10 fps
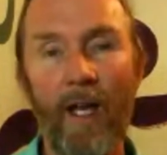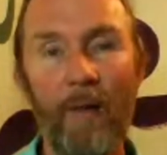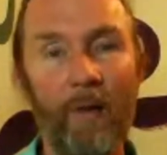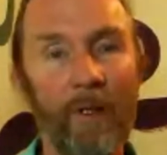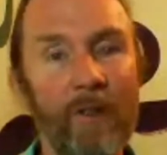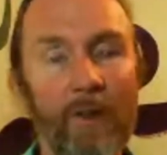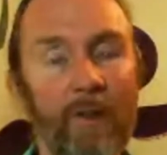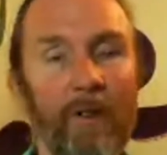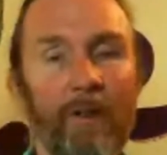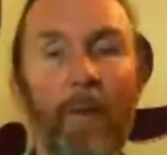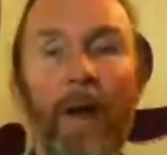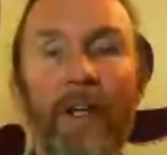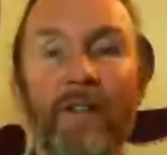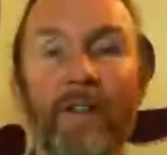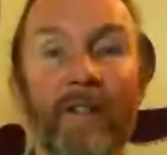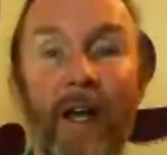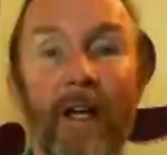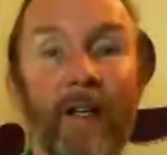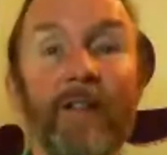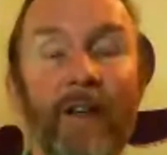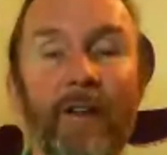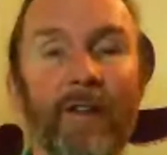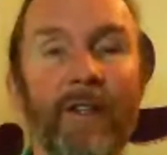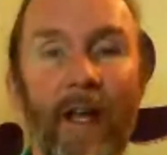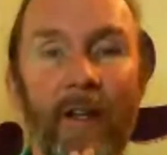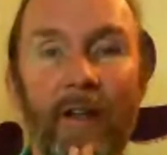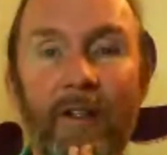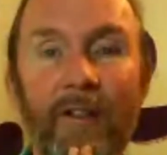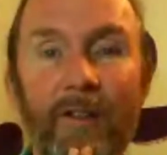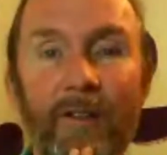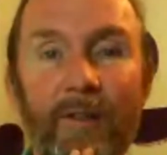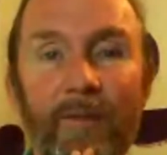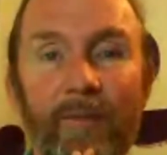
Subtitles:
Wacky but true is best the scientists understand this.